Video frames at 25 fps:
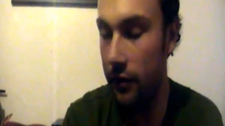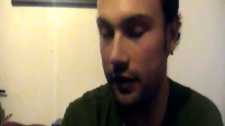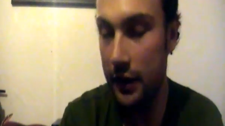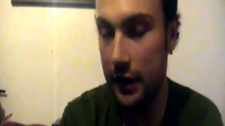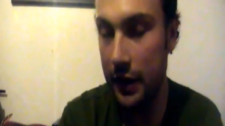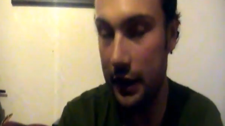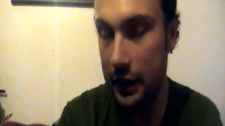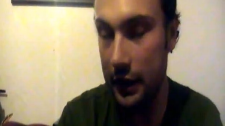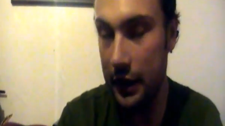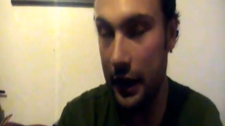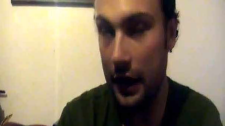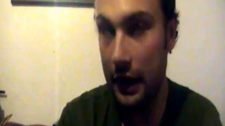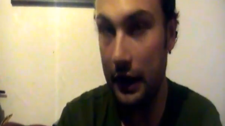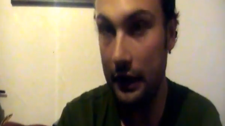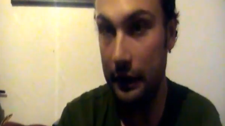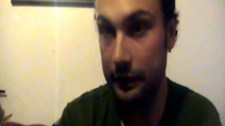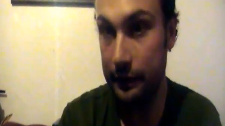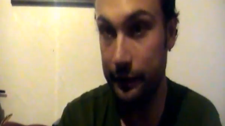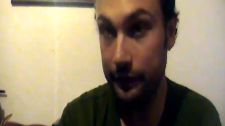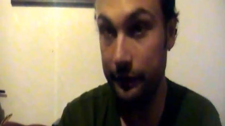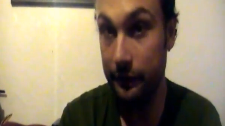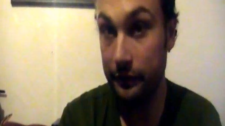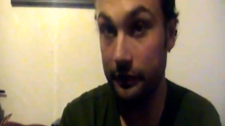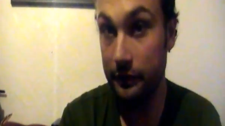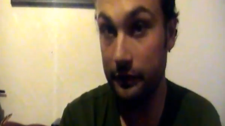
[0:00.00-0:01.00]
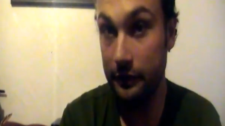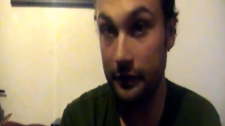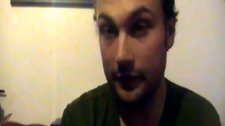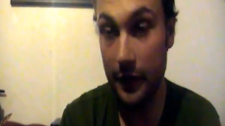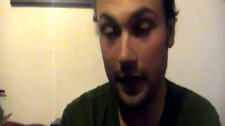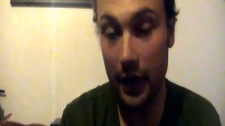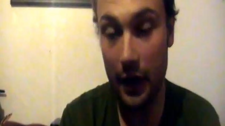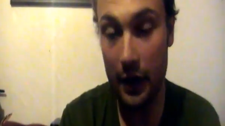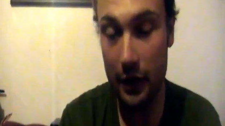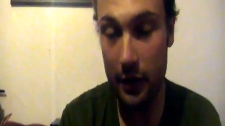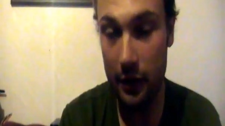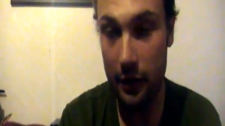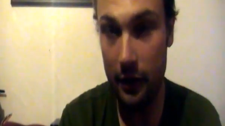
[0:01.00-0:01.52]
than that,
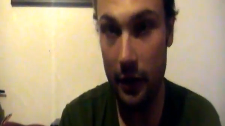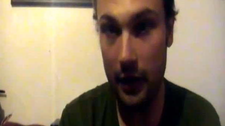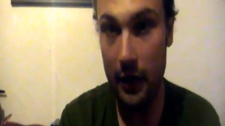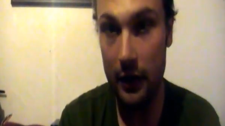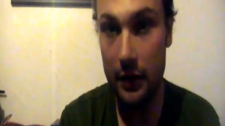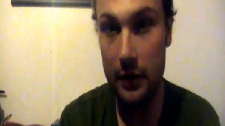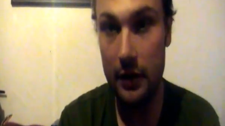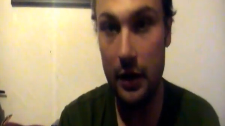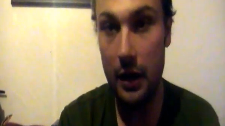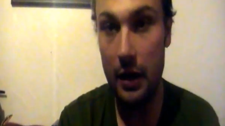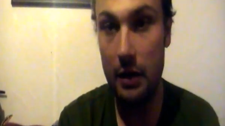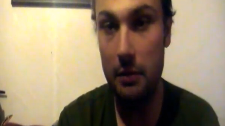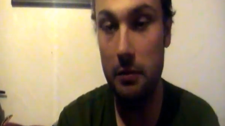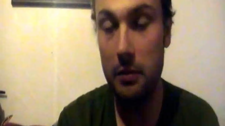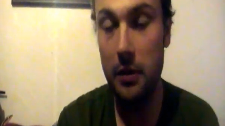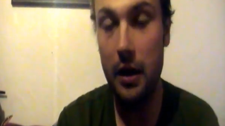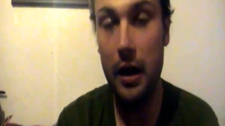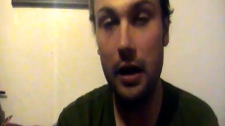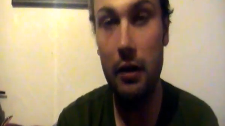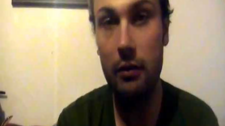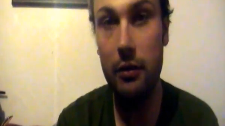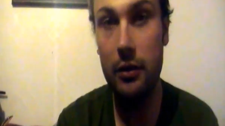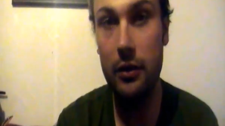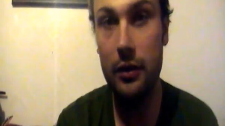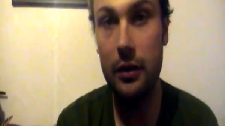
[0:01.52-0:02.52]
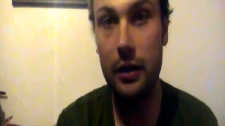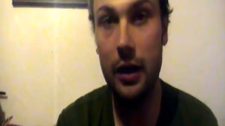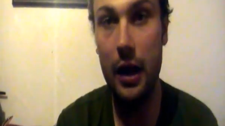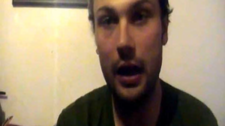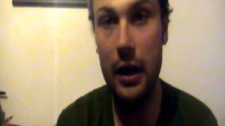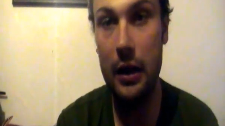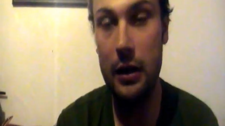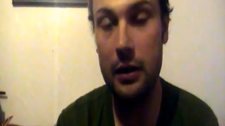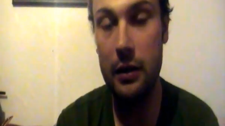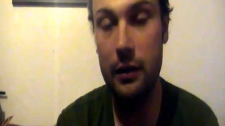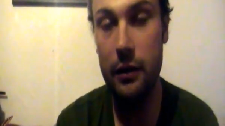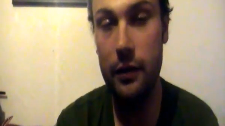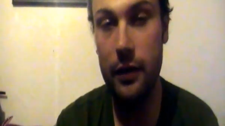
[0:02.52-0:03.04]
I had a great time. I would
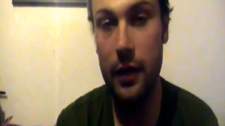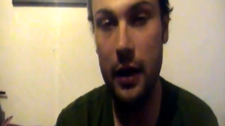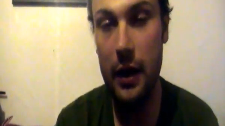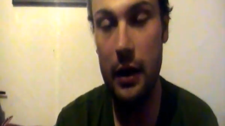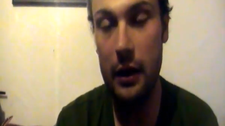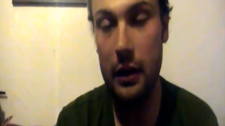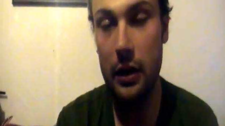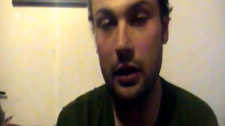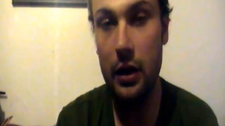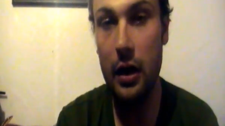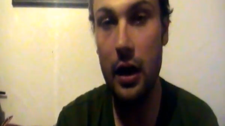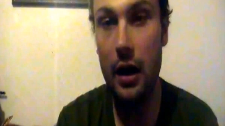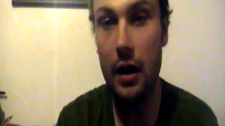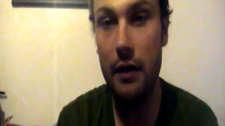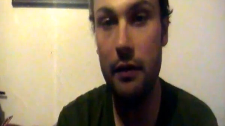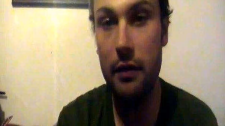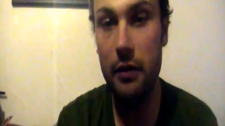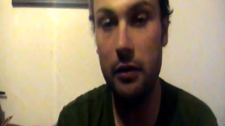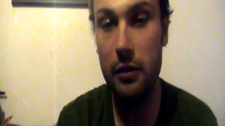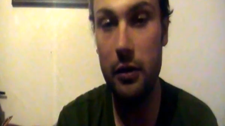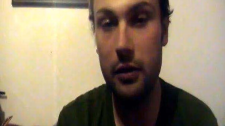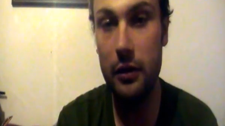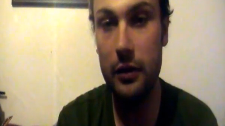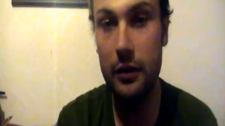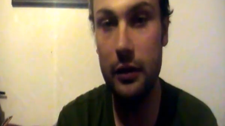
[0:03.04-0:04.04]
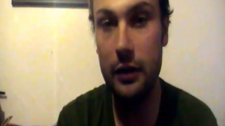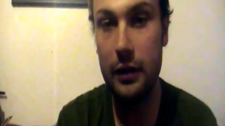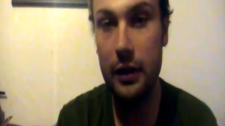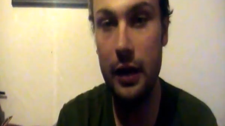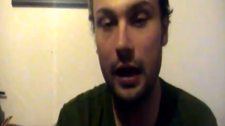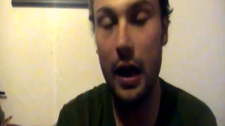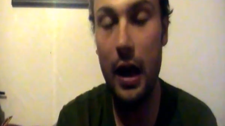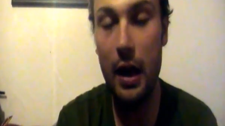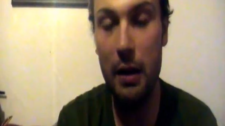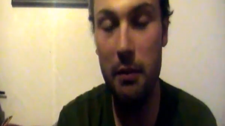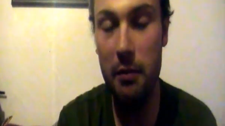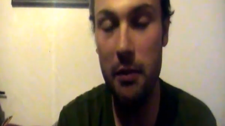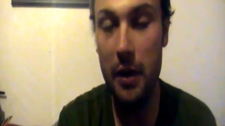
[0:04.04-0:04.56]
like to thank everyone
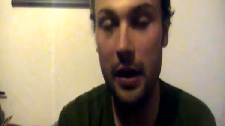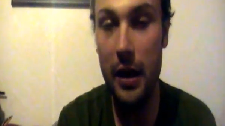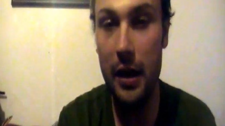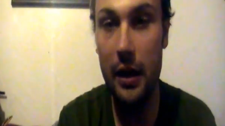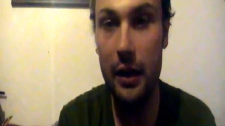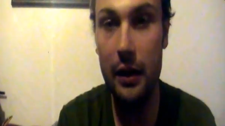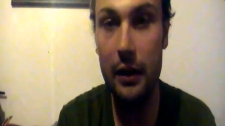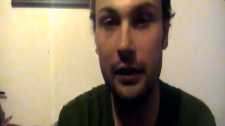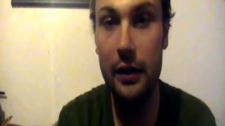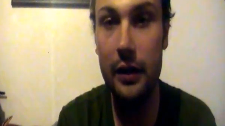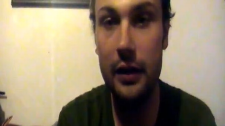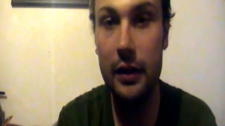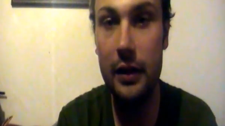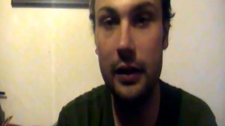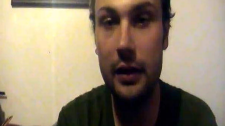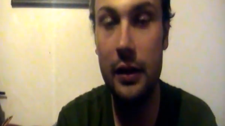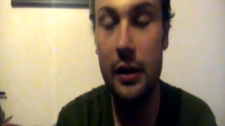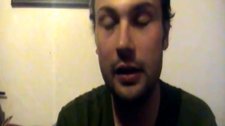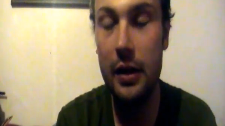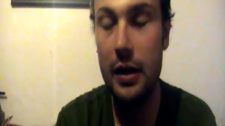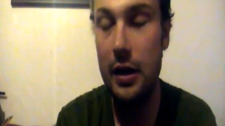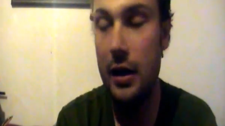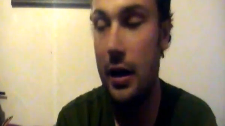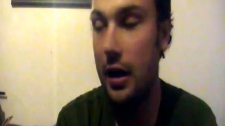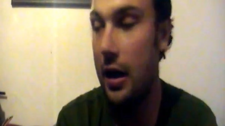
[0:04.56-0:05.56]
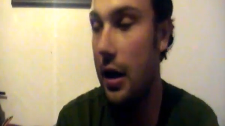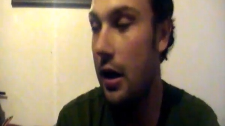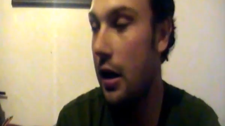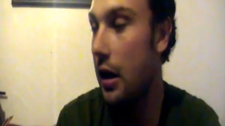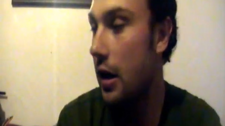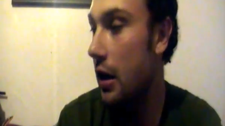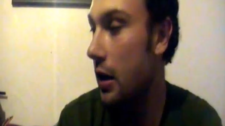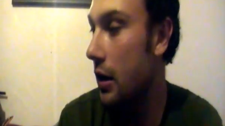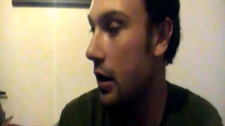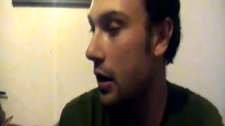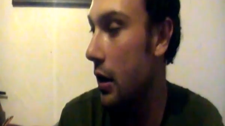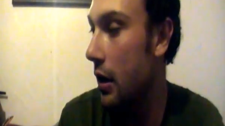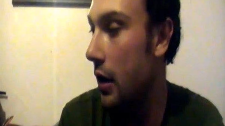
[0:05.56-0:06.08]
that I met
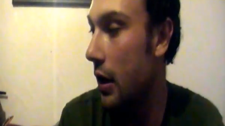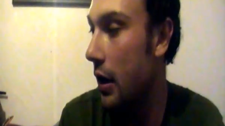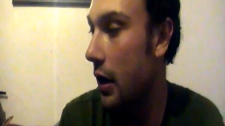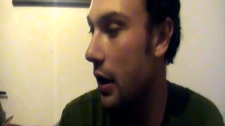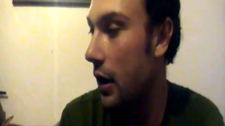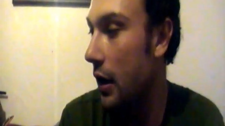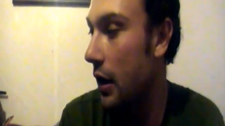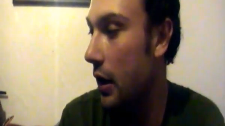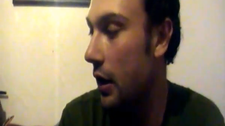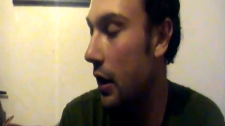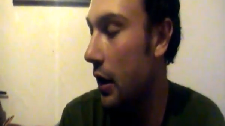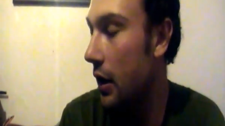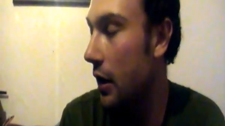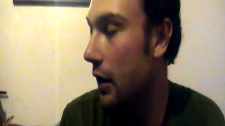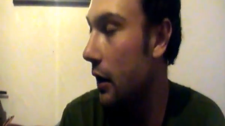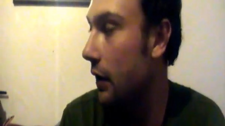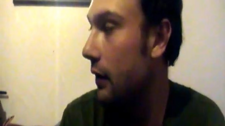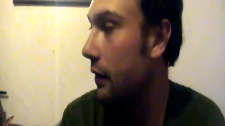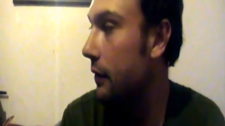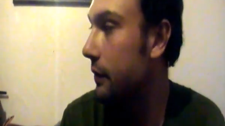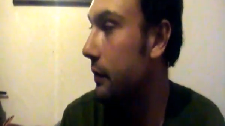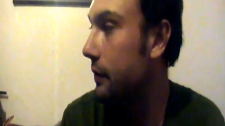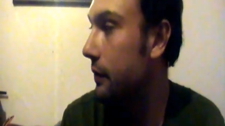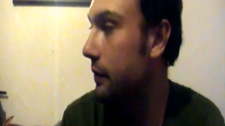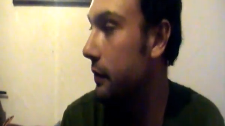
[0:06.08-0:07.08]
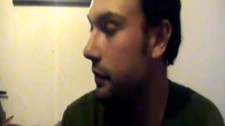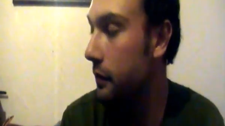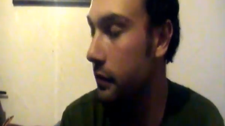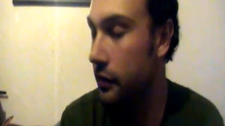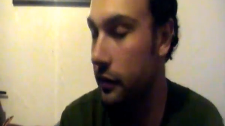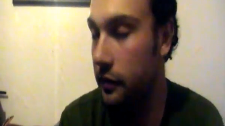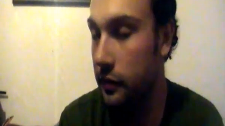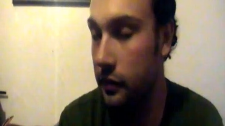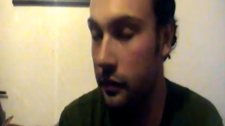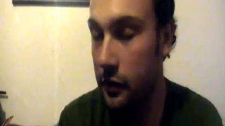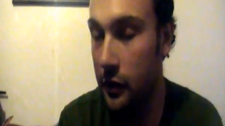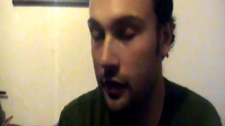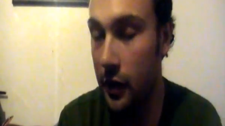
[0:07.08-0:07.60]
in
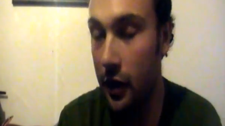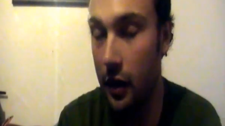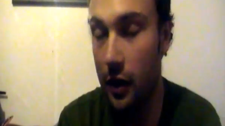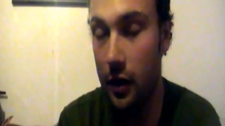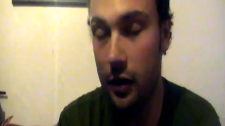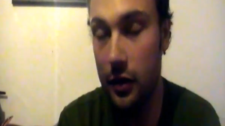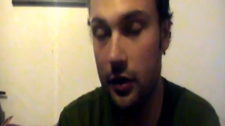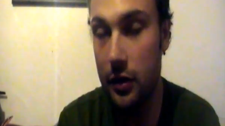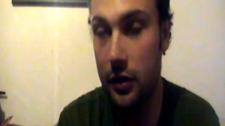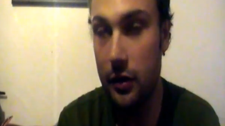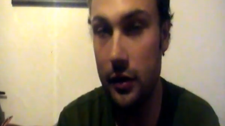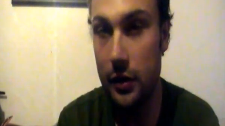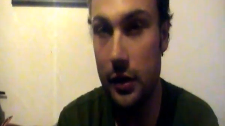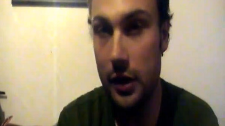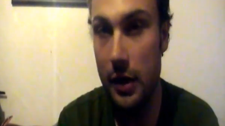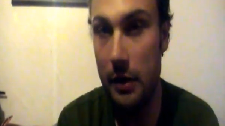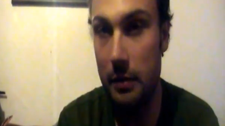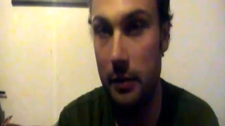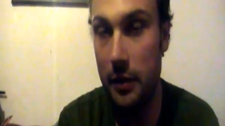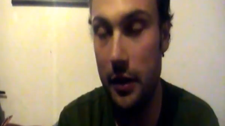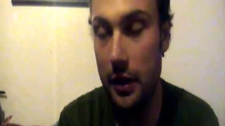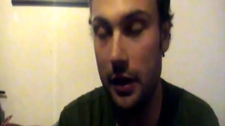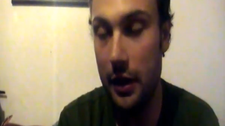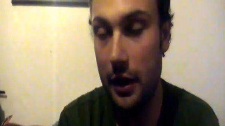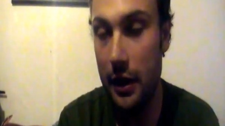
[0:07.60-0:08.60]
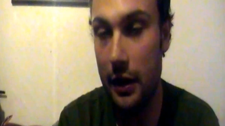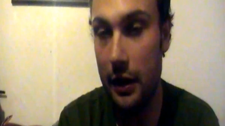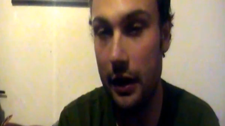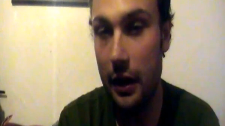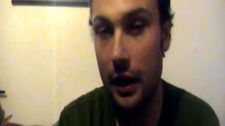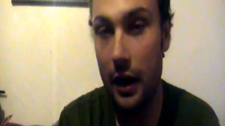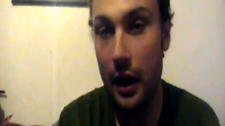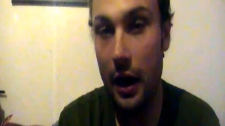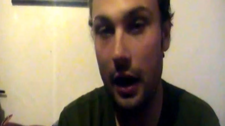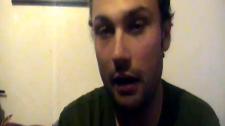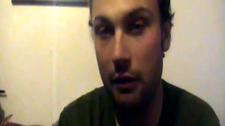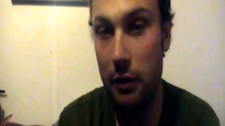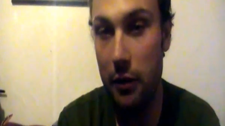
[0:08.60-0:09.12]
Auto Assembly.
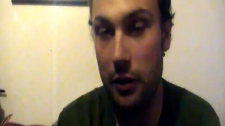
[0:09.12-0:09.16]
I